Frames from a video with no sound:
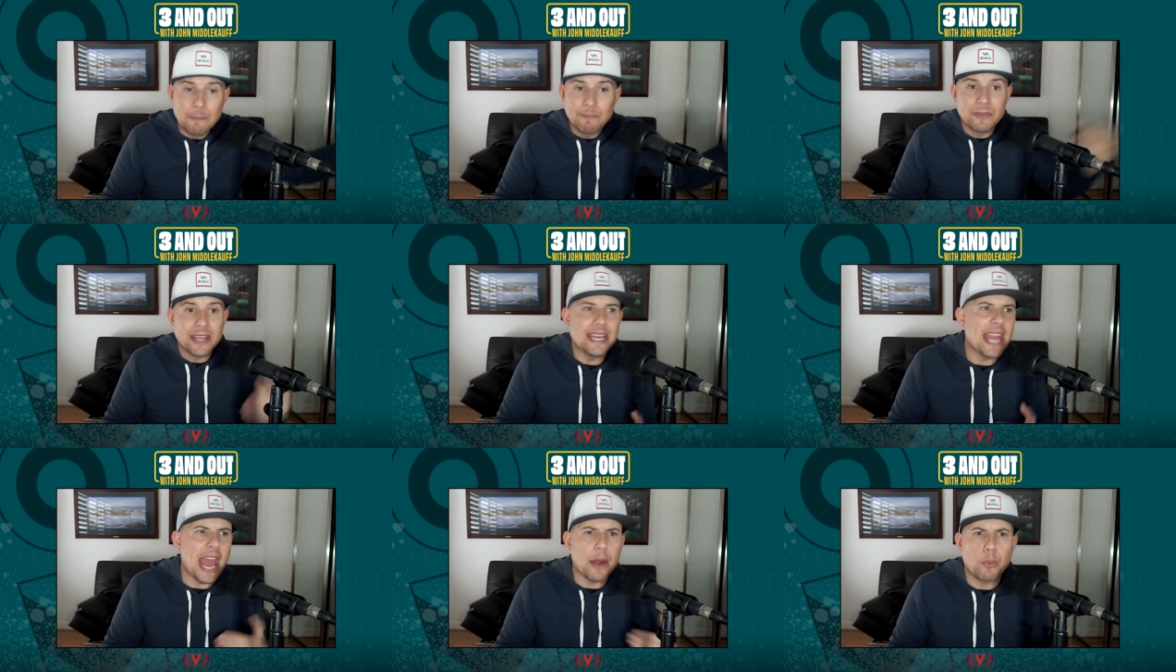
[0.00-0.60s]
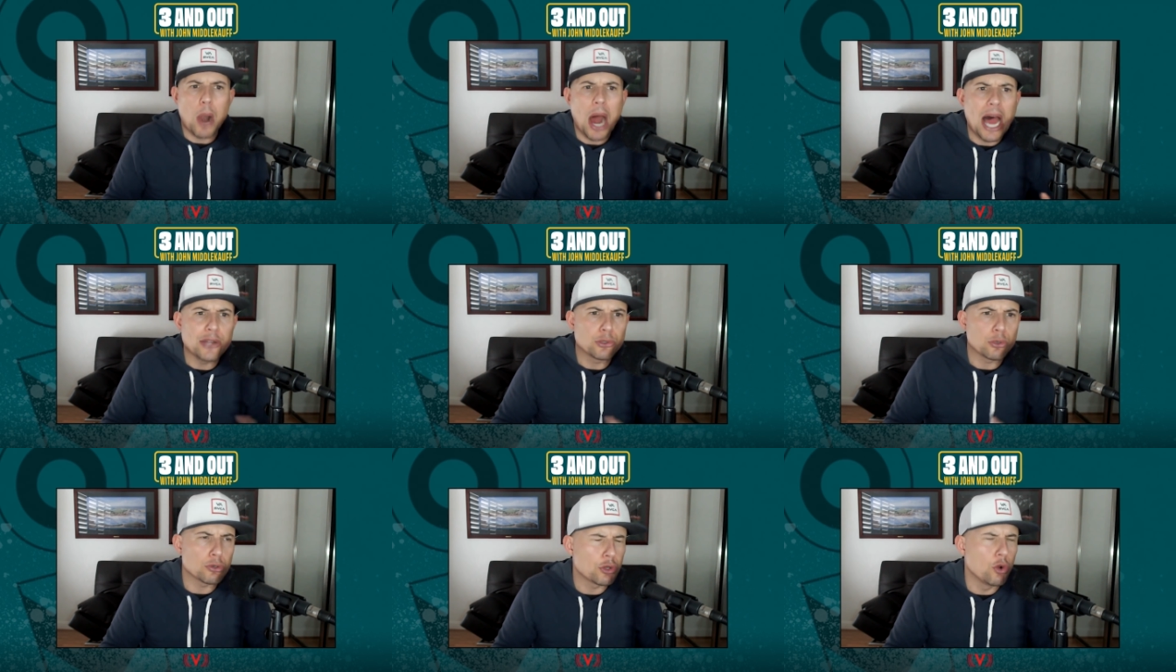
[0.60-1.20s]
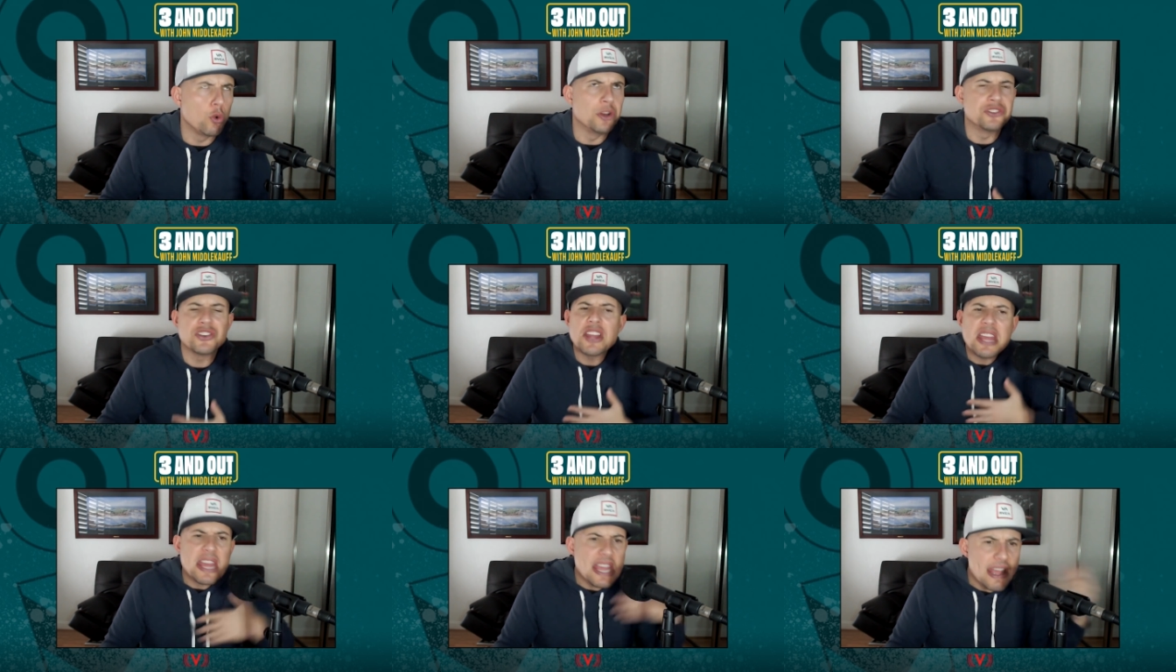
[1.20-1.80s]
he had Rodgers, who is
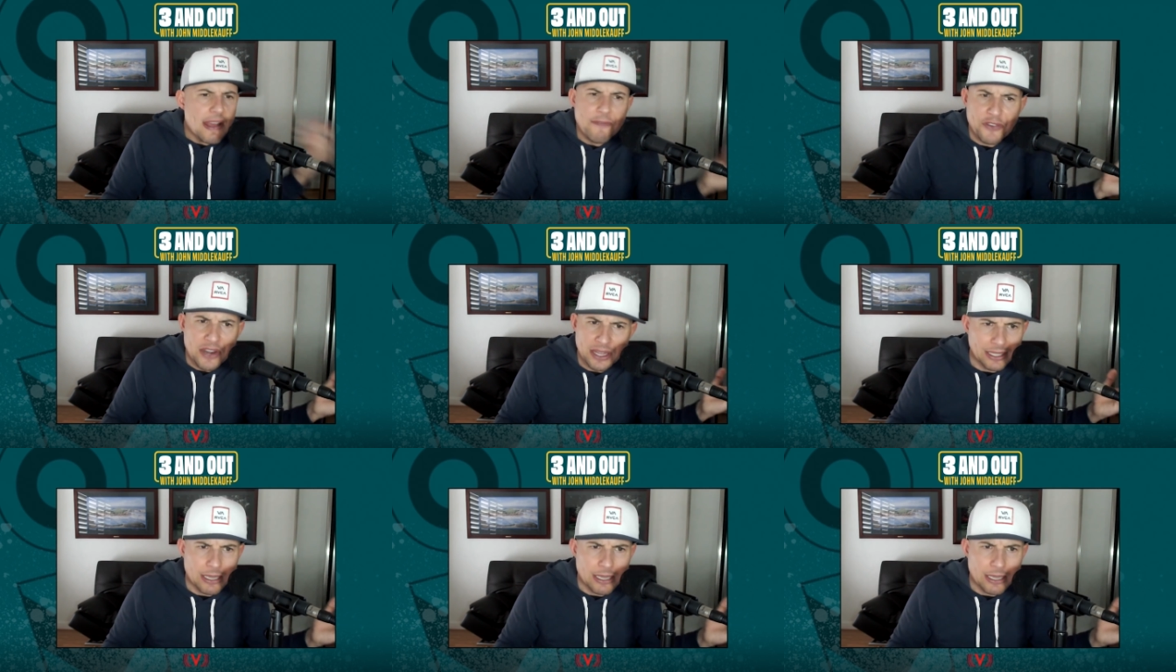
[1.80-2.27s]
infinitely